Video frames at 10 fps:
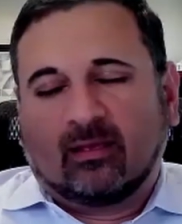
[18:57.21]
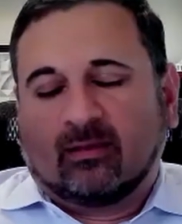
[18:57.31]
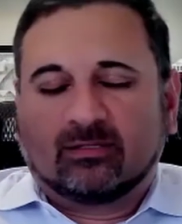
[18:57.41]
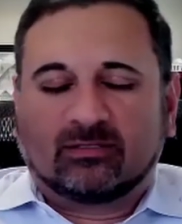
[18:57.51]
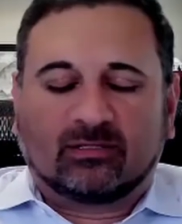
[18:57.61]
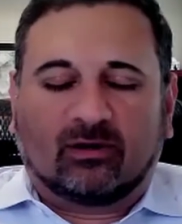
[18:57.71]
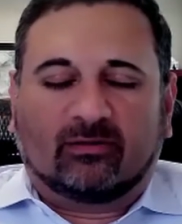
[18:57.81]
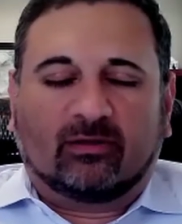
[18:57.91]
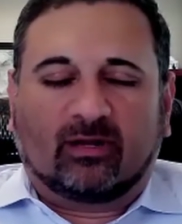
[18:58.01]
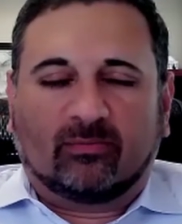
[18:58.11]
So
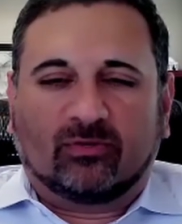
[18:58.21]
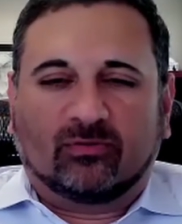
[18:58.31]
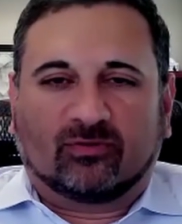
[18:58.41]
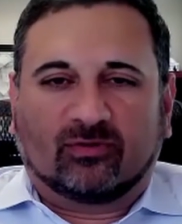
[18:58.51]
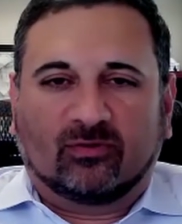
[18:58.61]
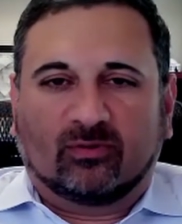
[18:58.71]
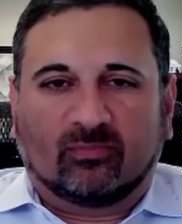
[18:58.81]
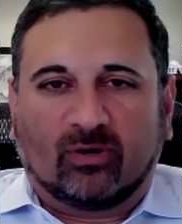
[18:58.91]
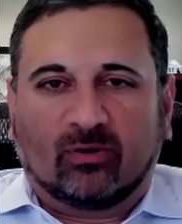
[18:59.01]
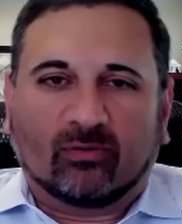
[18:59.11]
I'm used to doing
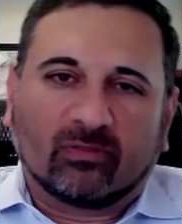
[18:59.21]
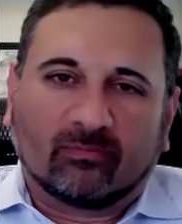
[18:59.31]
both.